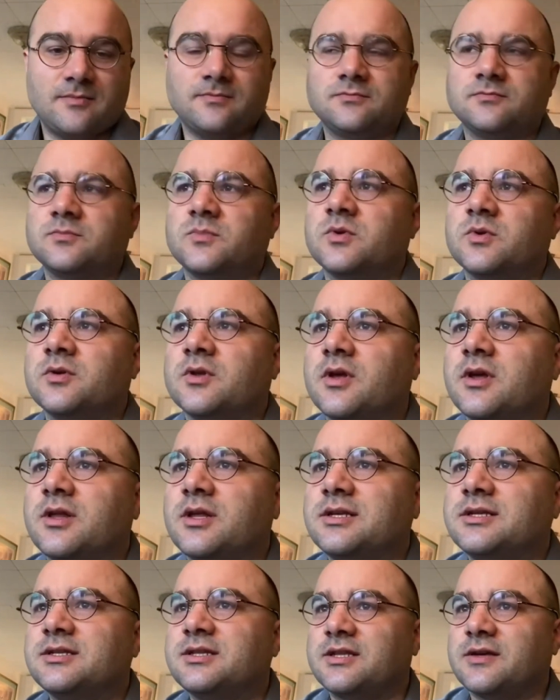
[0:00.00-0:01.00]

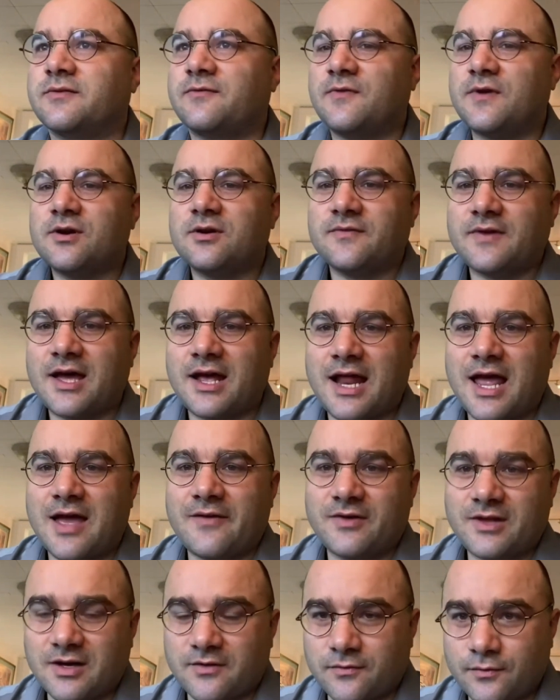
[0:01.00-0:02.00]
The fear of not
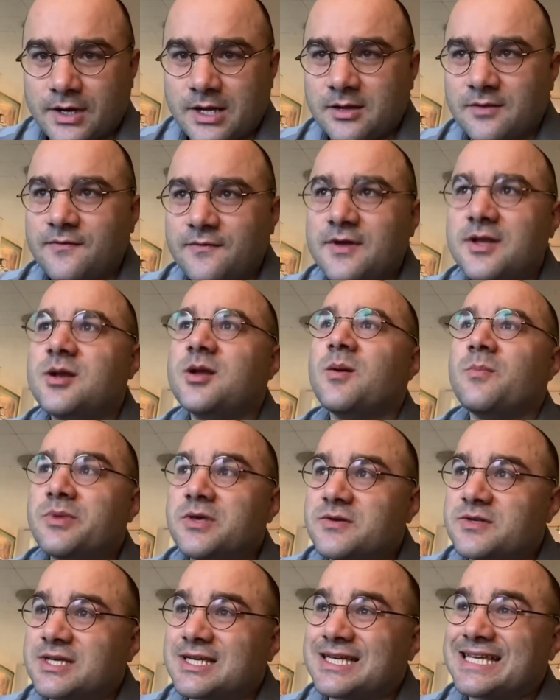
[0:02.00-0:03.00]
having enough relevant
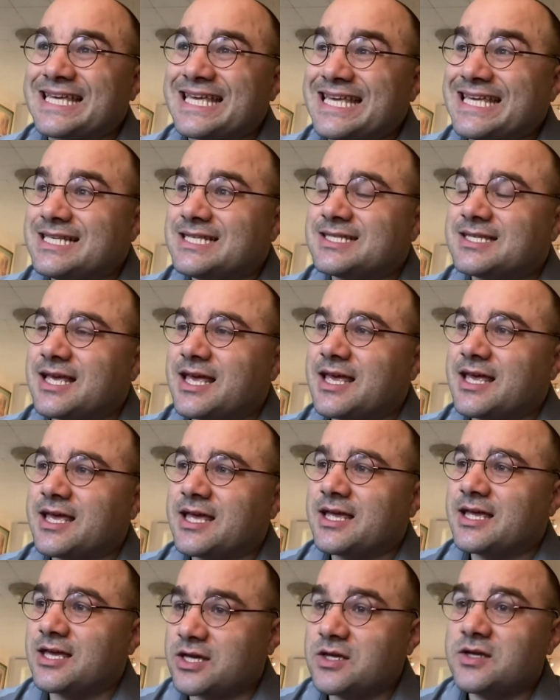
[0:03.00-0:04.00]
music is
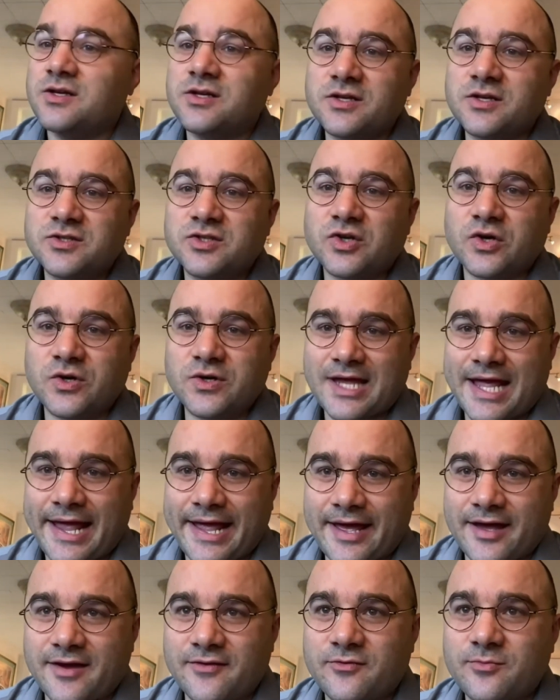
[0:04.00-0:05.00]
a good concern to
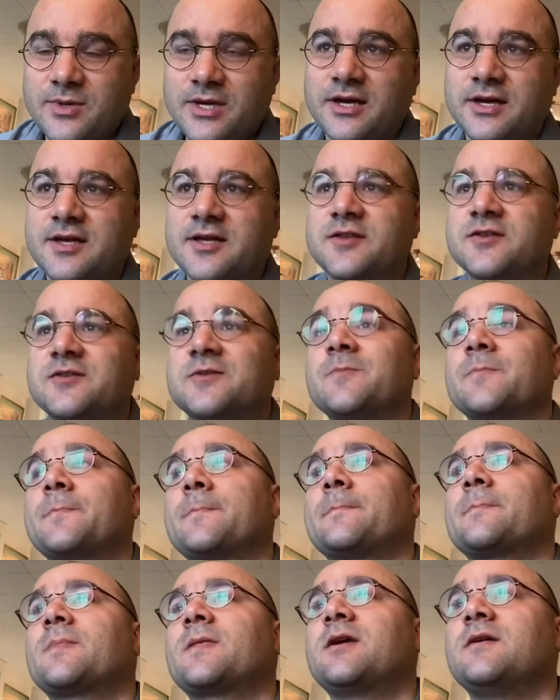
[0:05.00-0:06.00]
have, because
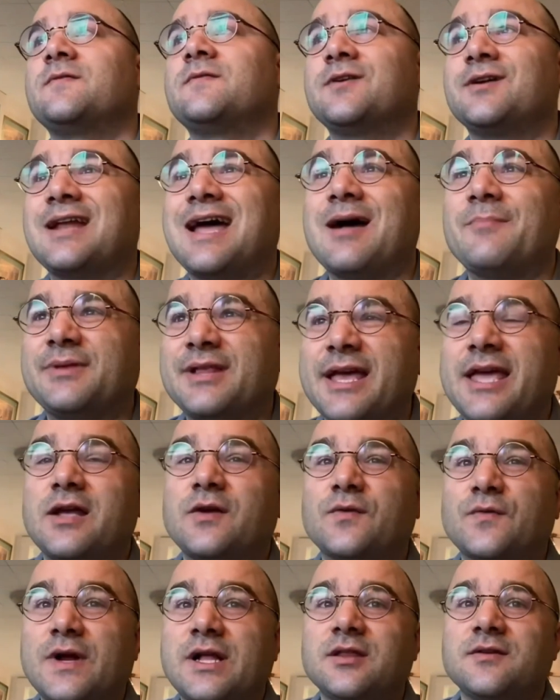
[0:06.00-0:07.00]
if you're not
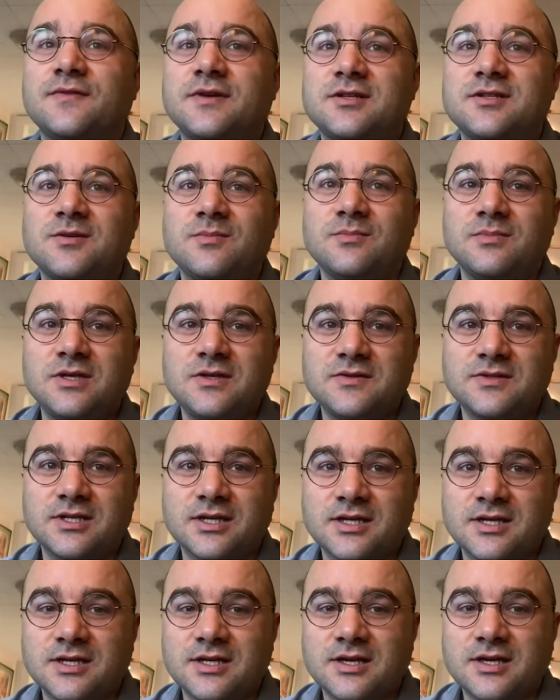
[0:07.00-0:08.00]
playing relevant
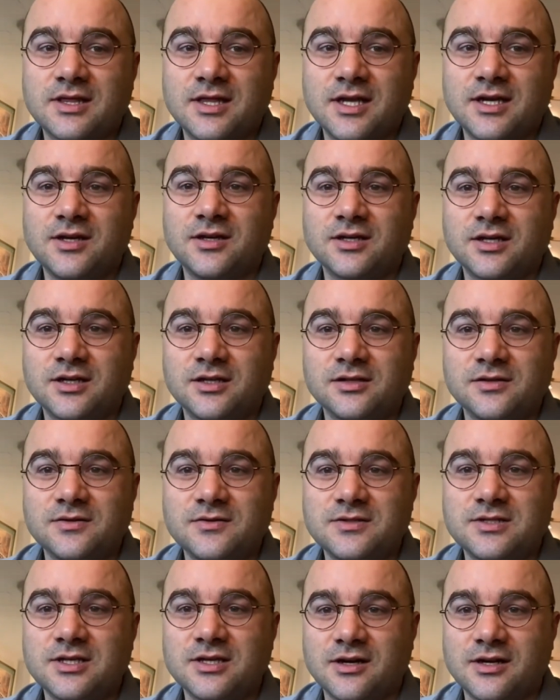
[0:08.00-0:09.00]
music, then you're going to
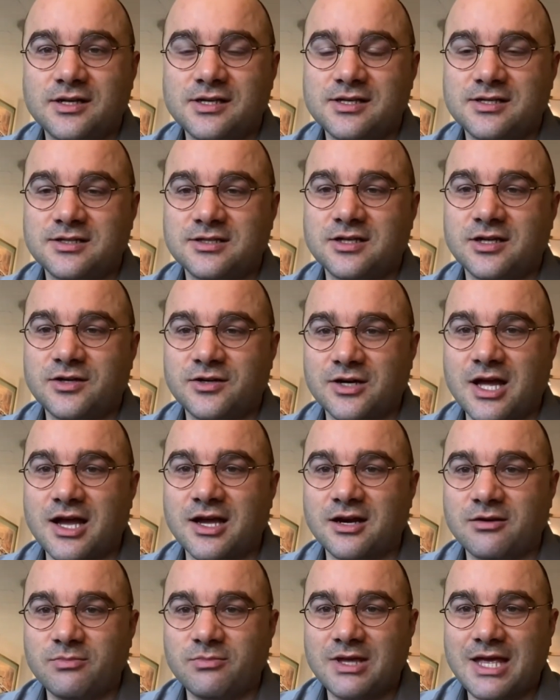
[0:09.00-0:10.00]
lose the audience and you're not
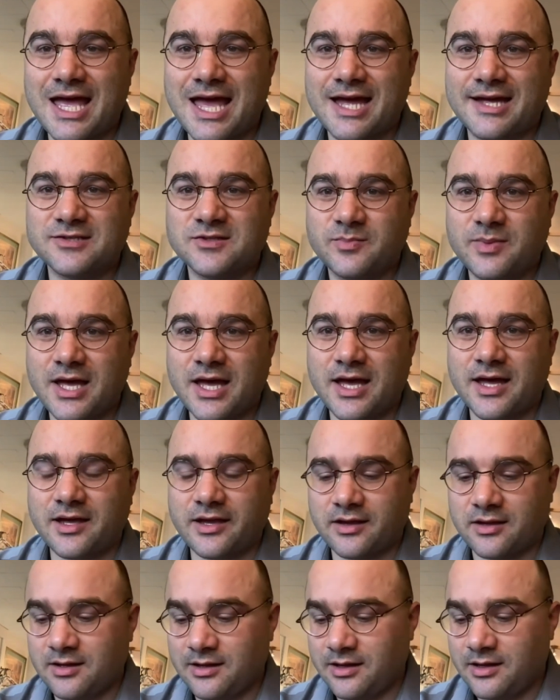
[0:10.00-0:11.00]
going to be asked
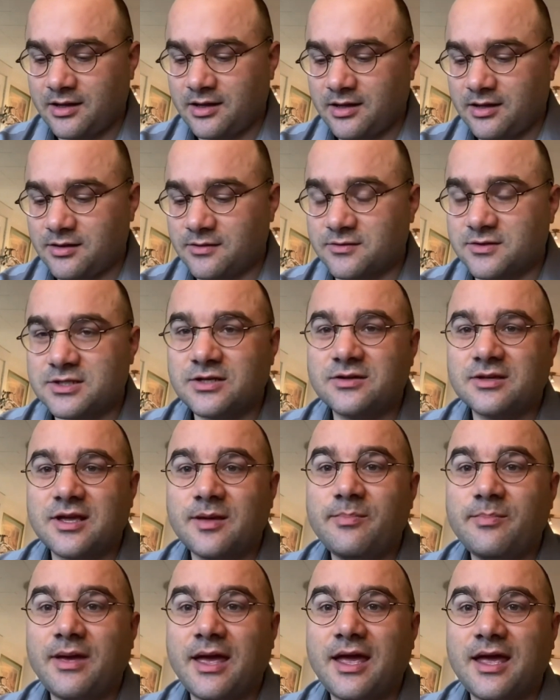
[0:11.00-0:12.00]
back. You'll still
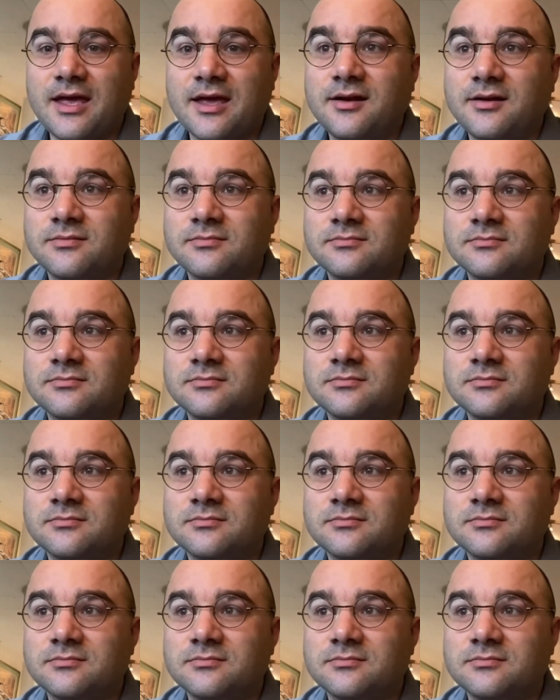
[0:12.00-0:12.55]
get paid,